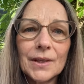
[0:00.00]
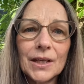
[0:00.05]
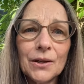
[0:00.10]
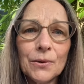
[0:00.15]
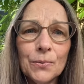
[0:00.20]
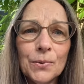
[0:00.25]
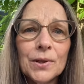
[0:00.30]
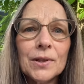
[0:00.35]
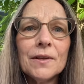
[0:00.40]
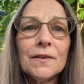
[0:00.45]
It
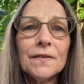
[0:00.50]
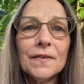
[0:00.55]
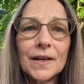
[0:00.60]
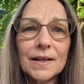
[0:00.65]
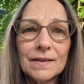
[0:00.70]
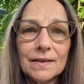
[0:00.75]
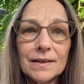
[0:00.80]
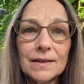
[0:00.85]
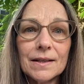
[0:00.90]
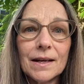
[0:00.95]
will
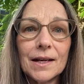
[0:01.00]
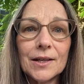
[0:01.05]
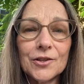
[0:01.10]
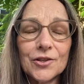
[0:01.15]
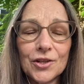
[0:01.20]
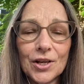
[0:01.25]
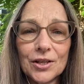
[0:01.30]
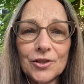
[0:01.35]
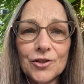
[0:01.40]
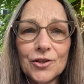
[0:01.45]
affect the
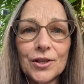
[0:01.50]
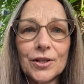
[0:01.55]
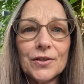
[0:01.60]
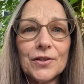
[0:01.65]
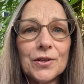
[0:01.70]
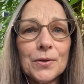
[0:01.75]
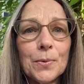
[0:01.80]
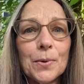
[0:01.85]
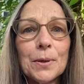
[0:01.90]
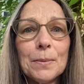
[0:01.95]
digestion.
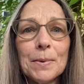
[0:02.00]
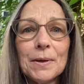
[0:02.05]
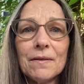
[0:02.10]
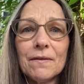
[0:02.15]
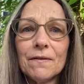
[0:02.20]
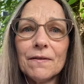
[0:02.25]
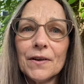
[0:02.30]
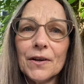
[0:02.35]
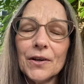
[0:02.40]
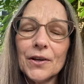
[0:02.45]
So you want to be
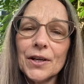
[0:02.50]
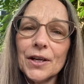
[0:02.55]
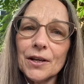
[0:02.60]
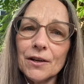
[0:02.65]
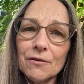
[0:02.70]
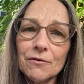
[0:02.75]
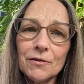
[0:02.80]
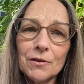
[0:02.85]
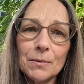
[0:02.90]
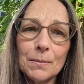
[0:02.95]
very
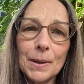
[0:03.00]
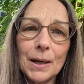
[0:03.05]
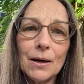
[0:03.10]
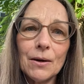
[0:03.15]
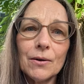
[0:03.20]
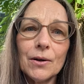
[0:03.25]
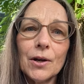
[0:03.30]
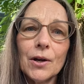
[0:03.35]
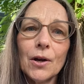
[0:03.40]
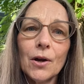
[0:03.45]
careful
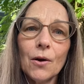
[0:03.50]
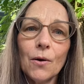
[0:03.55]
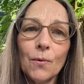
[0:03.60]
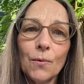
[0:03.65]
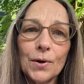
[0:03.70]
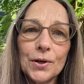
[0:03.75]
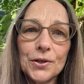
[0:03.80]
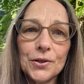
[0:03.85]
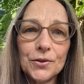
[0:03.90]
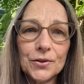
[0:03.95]
about
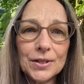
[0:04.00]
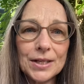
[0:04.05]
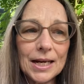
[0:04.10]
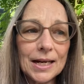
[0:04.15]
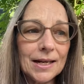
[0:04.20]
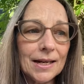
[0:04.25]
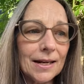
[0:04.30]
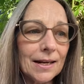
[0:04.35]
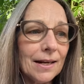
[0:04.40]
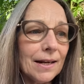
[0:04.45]
what you're
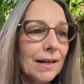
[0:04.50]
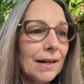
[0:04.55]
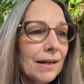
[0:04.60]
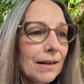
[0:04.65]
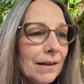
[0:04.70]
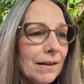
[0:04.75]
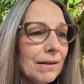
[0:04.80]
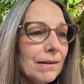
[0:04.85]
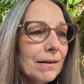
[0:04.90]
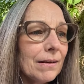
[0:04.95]
taking
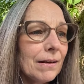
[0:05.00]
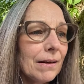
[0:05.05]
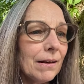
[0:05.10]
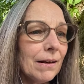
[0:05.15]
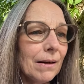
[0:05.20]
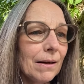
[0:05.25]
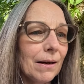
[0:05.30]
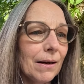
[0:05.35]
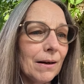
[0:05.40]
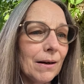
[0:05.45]
in.
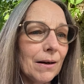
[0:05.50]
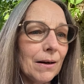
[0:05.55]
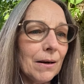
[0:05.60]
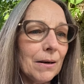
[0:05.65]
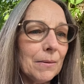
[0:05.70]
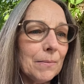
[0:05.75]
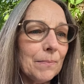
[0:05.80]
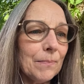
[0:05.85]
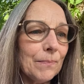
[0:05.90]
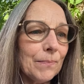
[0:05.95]

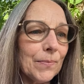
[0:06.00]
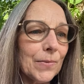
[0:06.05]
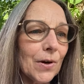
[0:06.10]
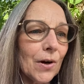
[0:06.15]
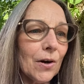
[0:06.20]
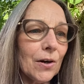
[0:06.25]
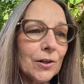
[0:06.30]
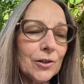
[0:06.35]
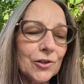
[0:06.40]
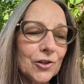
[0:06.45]
The
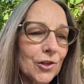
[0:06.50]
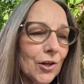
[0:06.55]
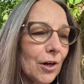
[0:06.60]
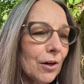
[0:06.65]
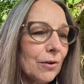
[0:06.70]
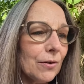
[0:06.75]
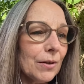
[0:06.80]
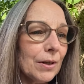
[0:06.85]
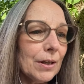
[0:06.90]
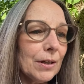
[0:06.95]
heart
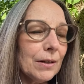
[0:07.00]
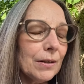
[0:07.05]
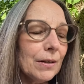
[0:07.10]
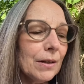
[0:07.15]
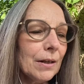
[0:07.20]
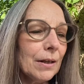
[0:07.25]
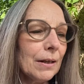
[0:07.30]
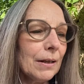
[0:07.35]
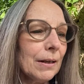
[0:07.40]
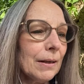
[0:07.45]
chakra,
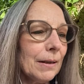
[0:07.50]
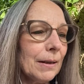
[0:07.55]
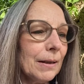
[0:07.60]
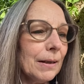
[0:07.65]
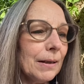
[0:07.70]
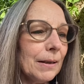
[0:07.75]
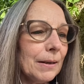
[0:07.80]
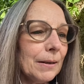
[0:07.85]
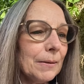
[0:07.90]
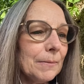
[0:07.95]

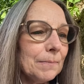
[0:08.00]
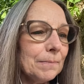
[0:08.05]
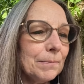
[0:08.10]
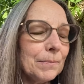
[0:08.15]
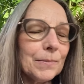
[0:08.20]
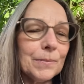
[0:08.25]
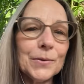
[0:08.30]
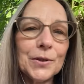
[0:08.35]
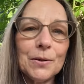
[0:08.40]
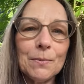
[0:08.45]

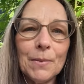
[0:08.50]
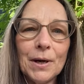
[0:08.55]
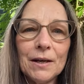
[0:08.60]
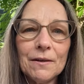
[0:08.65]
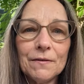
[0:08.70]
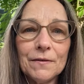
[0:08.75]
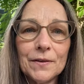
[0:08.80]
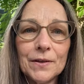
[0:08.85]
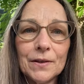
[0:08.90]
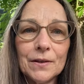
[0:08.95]
you
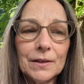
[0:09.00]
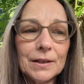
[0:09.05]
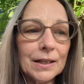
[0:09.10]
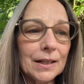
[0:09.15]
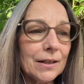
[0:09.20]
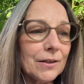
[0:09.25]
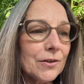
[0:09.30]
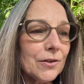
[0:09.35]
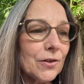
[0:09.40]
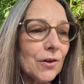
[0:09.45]
might feel
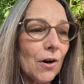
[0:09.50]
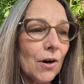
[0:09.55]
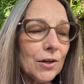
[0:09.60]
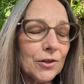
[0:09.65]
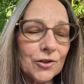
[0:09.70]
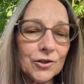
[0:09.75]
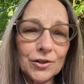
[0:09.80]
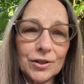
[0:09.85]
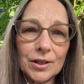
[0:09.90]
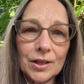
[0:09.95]

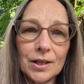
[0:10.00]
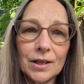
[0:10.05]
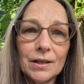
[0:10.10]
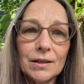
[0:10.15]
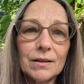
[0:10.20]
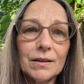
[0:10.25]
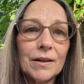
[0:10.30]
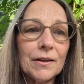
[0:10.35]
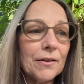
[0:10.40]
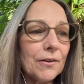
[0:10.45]

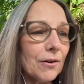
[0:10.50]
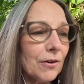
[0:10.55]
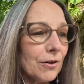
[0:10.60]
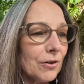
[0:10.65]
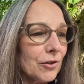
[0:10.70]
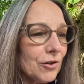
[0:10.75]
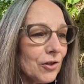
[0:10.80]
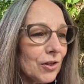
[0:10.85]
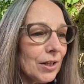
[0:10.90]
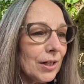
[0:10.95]
exhaustion,
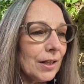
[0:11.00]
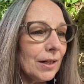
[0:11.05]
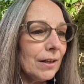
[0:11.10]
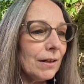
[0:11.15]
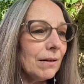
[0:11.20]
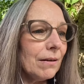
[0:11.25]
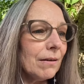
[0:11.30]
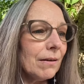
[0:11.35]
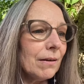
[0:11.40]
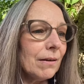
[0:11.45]
lethargy.